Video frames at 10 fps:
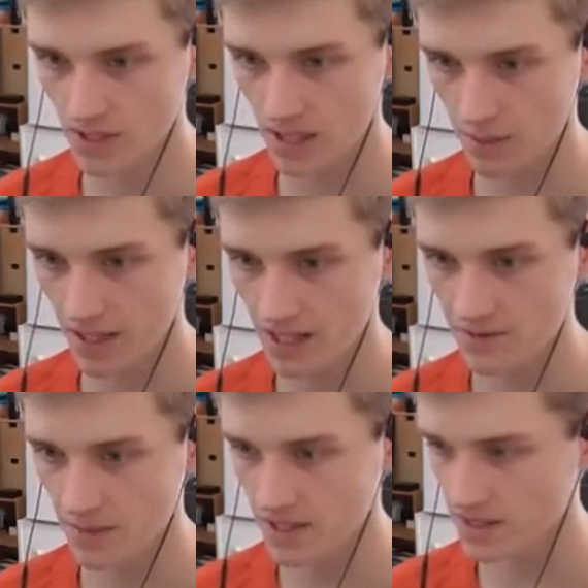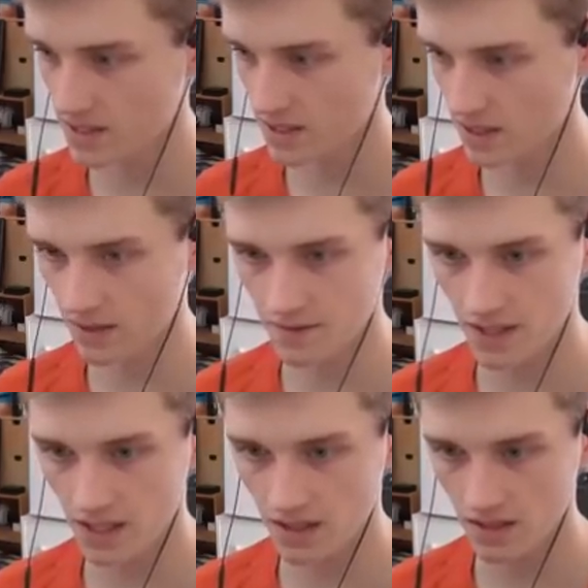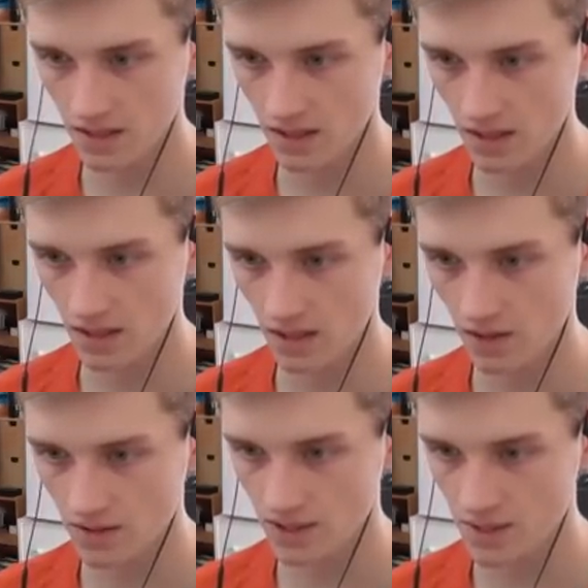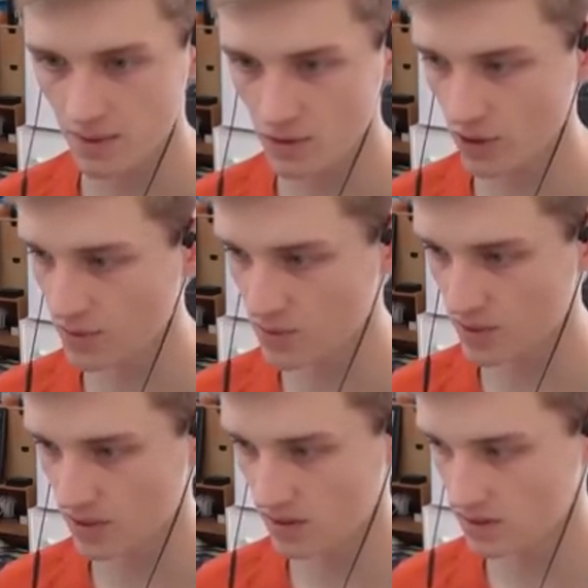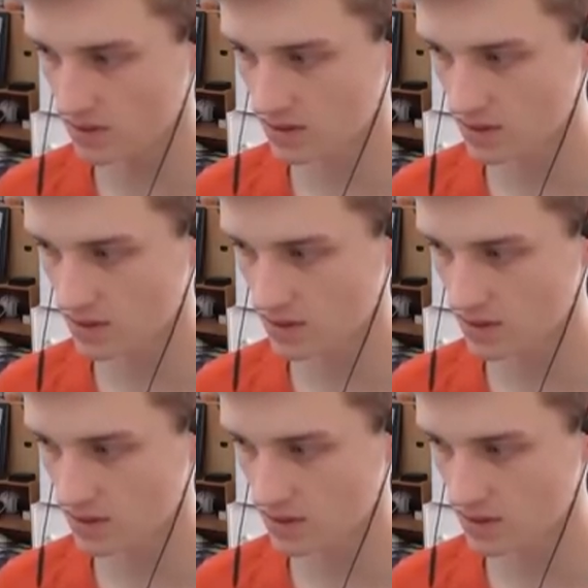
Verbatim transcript: So that pace from Anton, love that. I was needs about to drop as well.